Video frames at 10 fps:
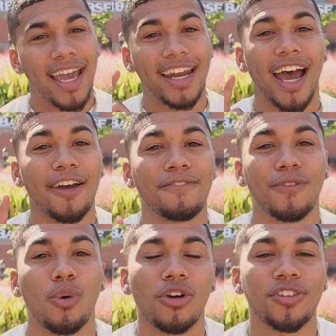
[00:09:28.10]
And I have
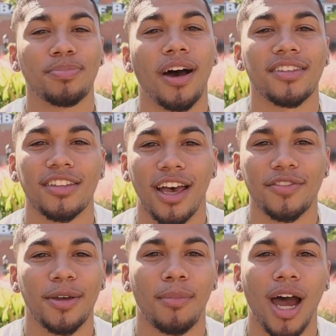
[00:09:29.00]
four spots
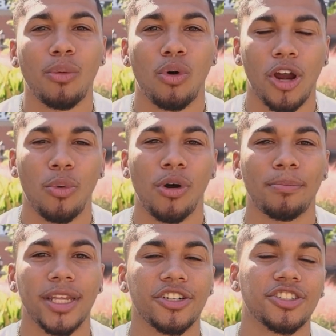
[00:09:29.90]
left in my
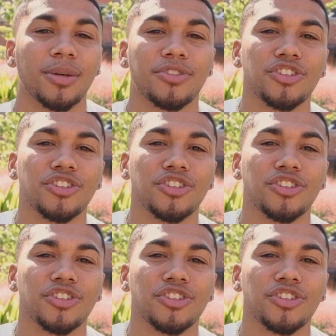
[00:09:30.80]
one-on-one -on -one mentorship,